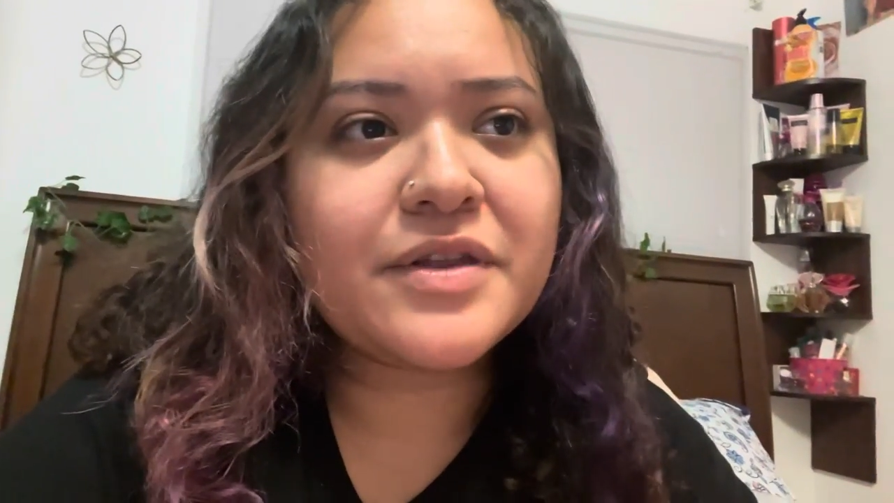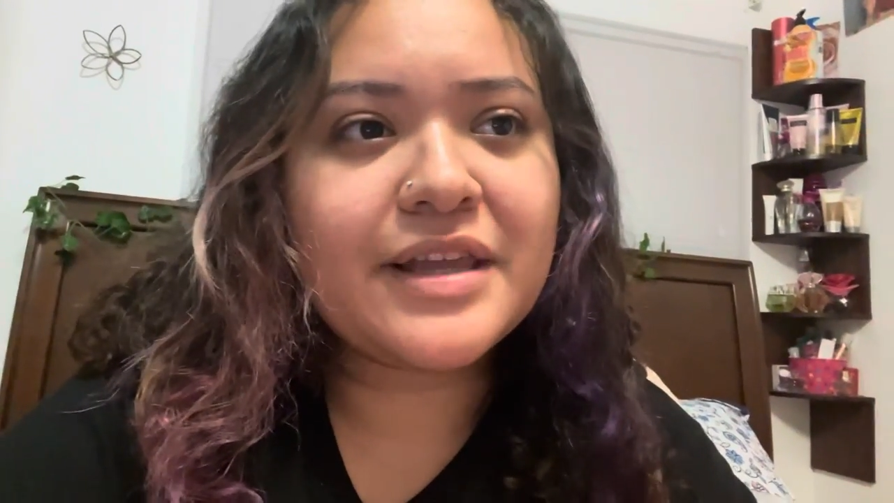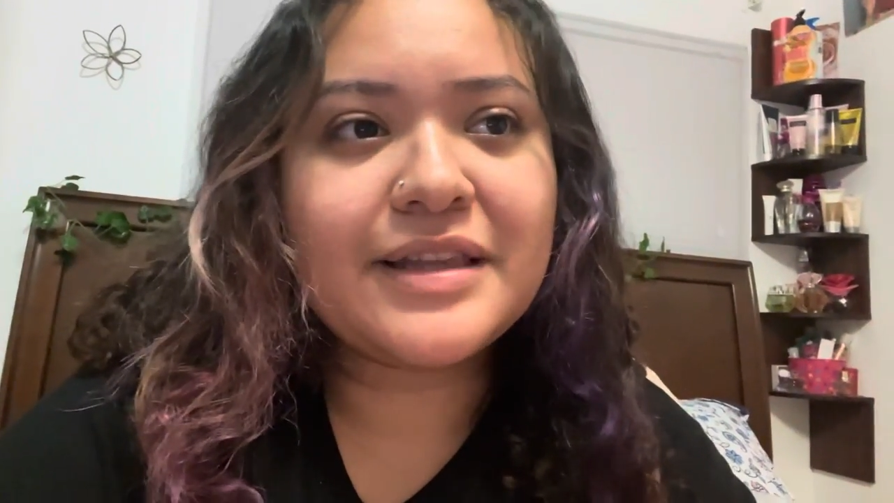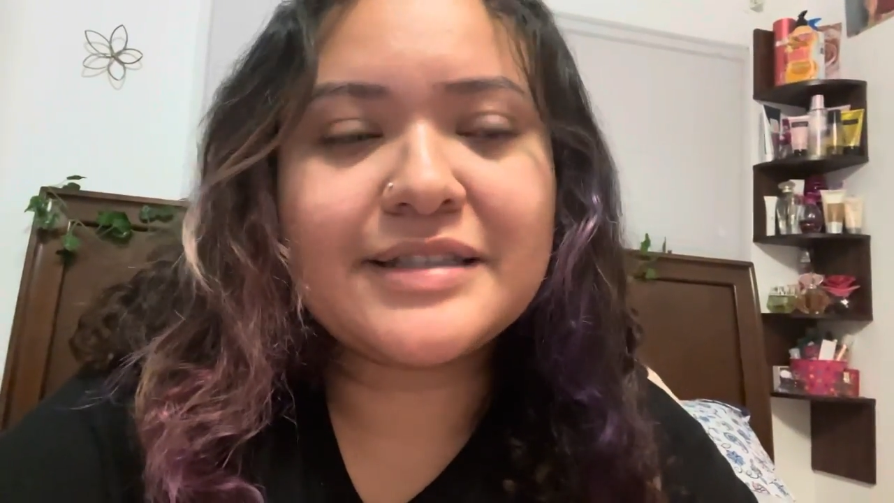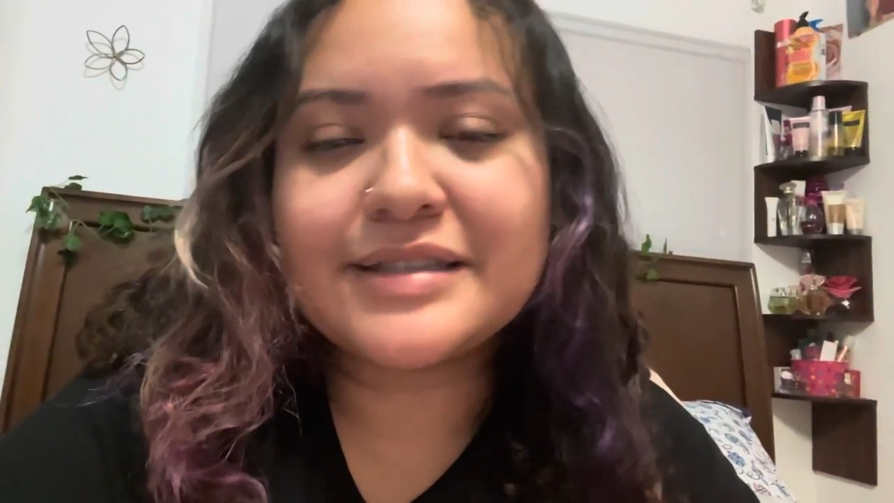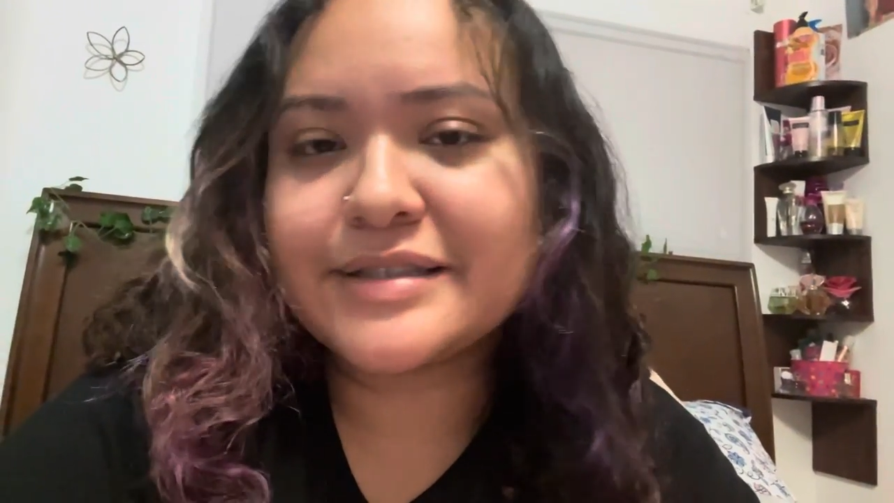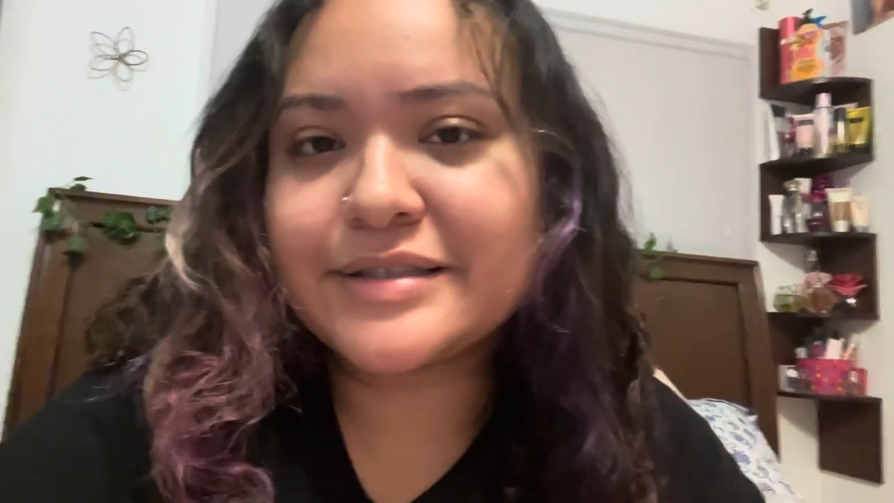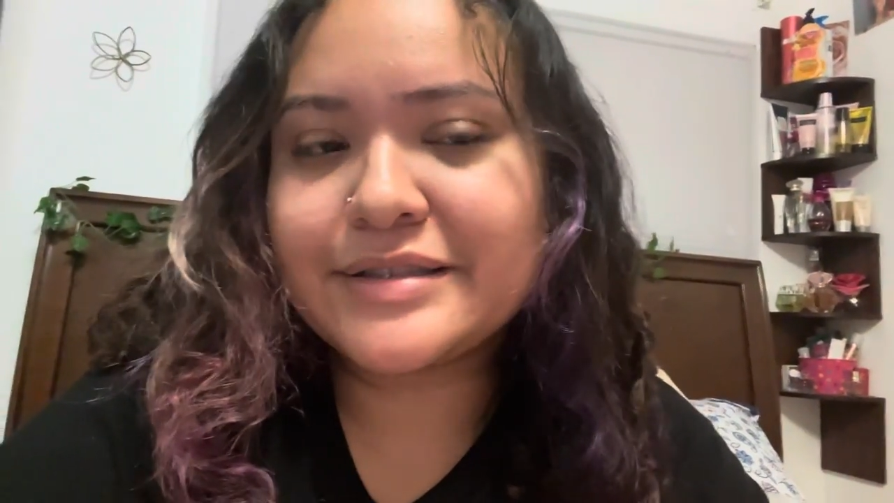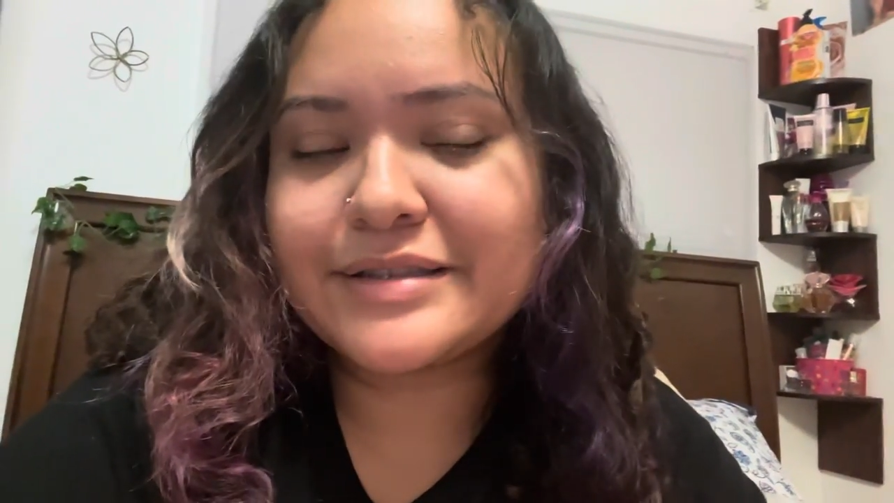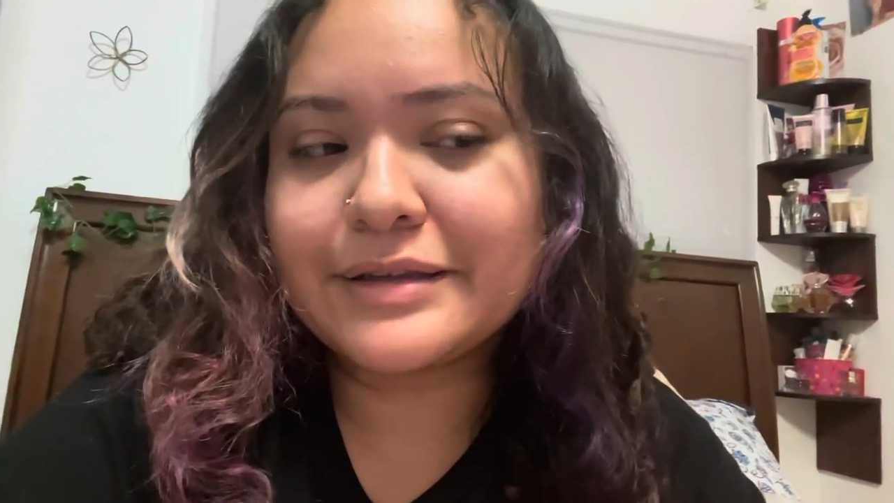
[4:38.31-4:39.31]
that this
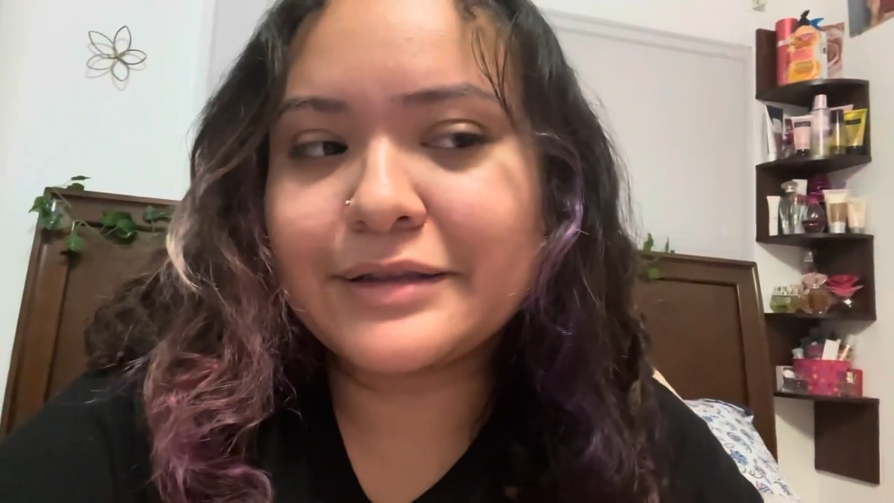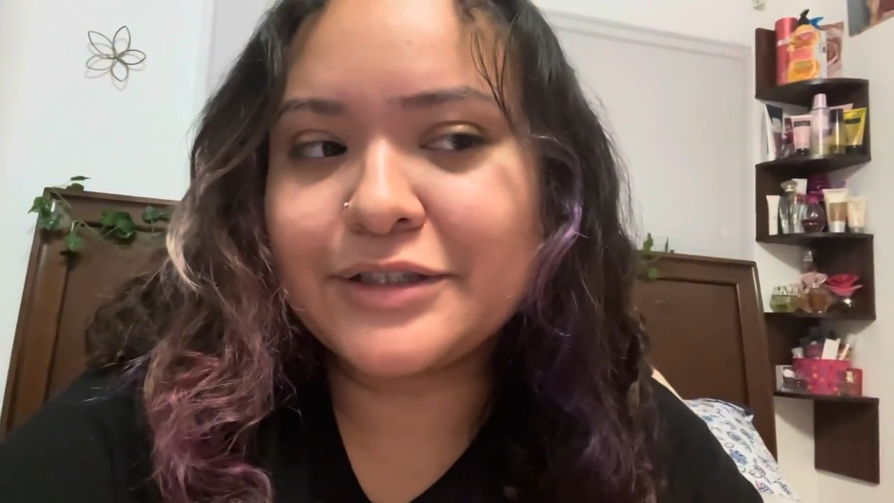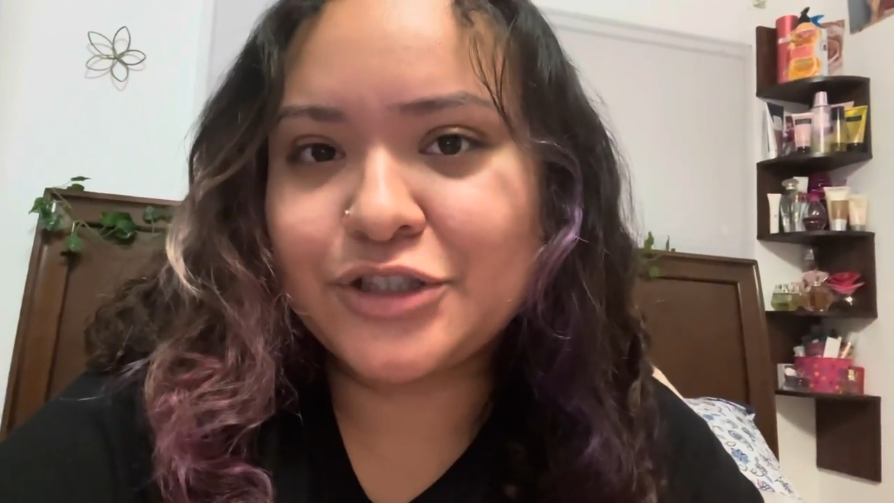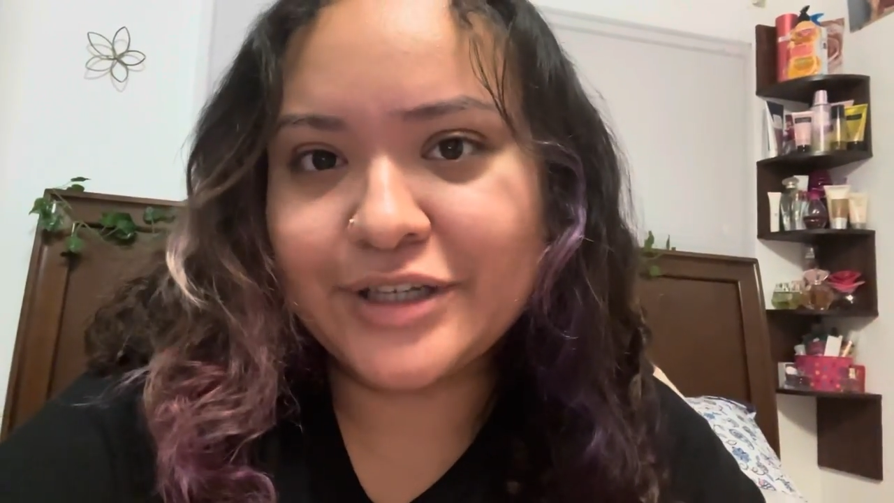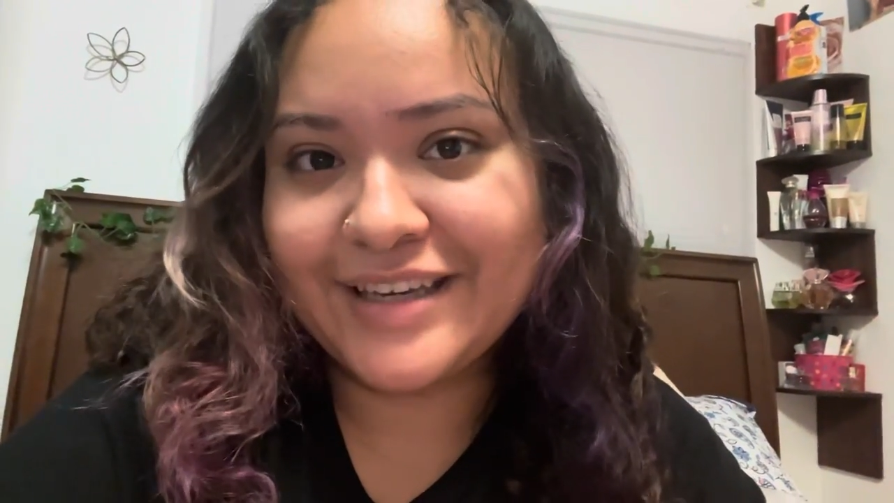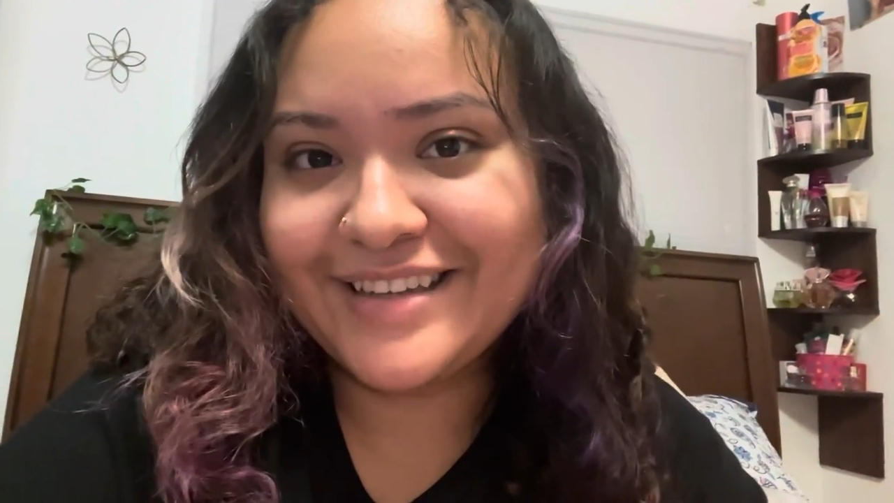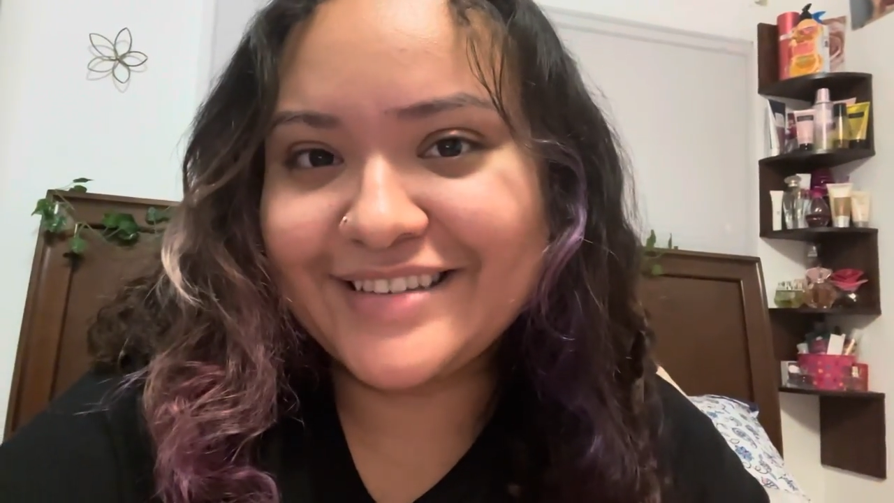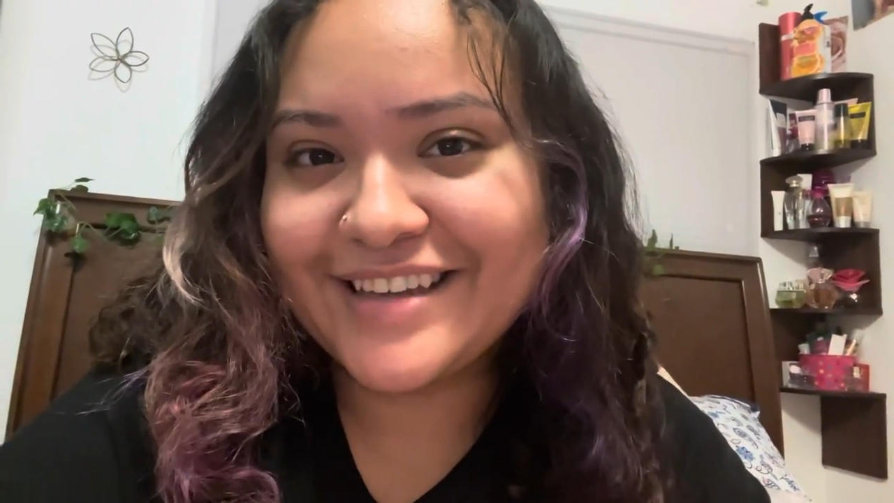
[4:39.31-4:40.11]
is legit